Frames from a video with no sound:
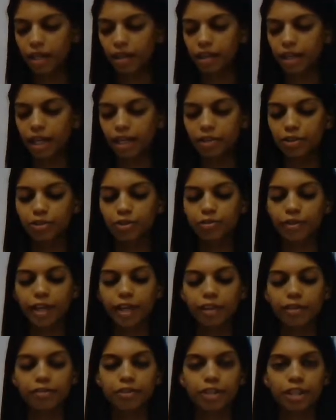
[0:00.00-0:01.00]
The annual
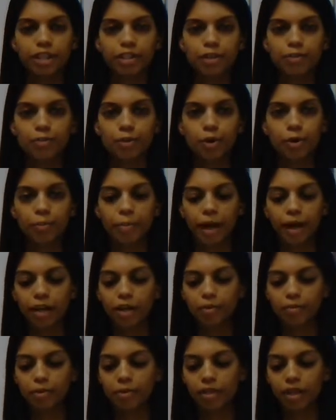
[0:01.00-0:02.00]
rate of child support
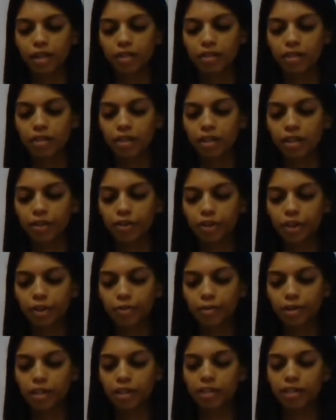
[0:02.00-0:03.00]
payable under the
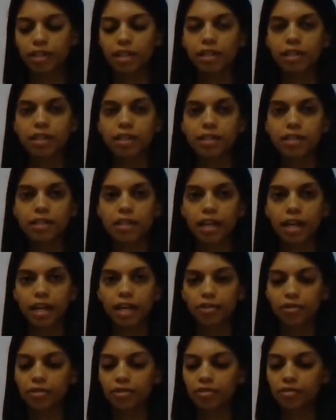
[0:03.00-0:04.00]
agreement is at least the
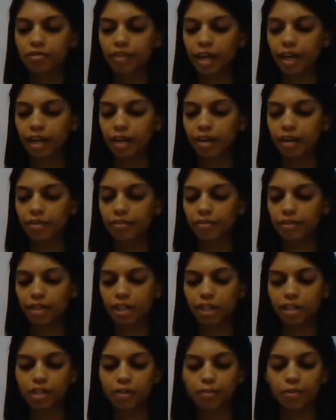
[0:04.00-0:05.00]
annual rate of
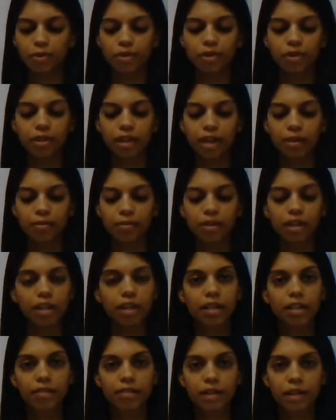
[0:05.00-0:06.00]
child support that would
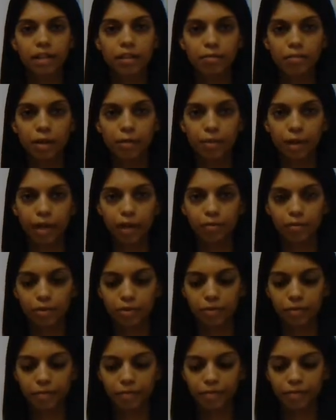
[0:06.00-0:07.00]
otherwise be
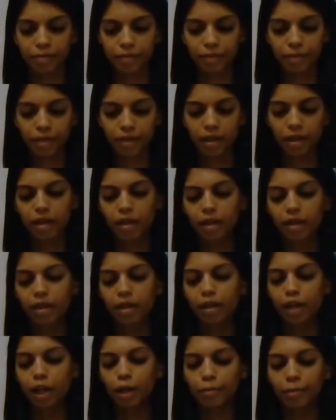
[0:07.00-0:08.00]
payable.
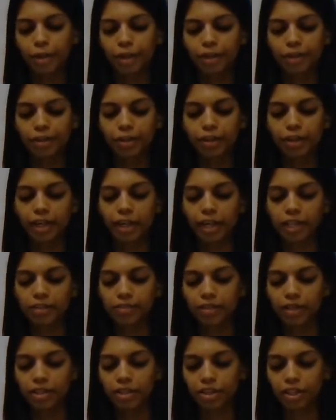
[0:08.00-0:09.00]
A parent who
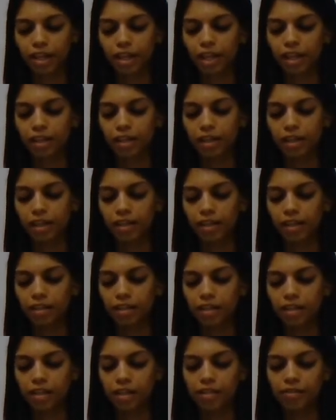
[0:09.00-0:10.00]
cares for their child at
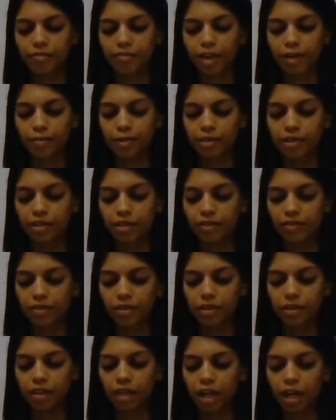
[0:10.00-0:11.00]
least 35% of
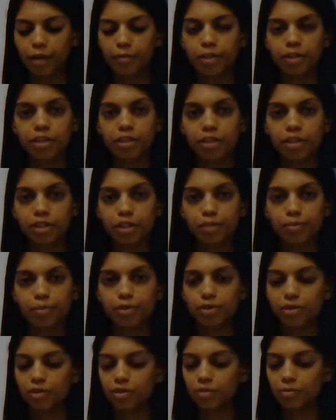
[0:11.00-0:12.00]
the time is
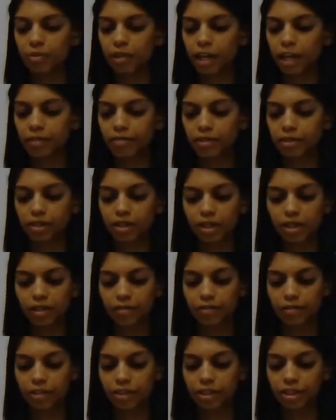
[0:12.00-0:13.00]
eligible to apply
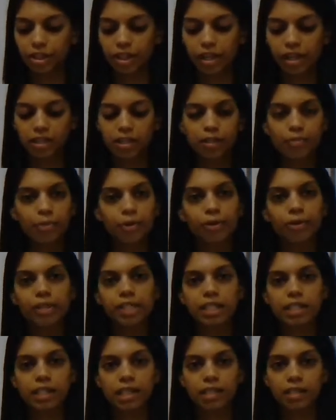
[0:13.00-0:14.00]
for a child
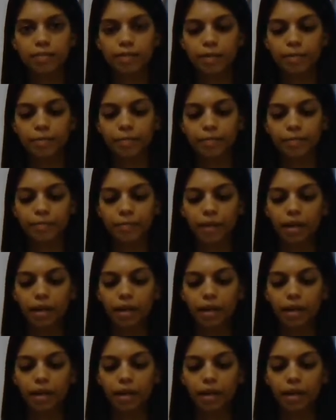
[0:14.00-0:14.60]
support assessment.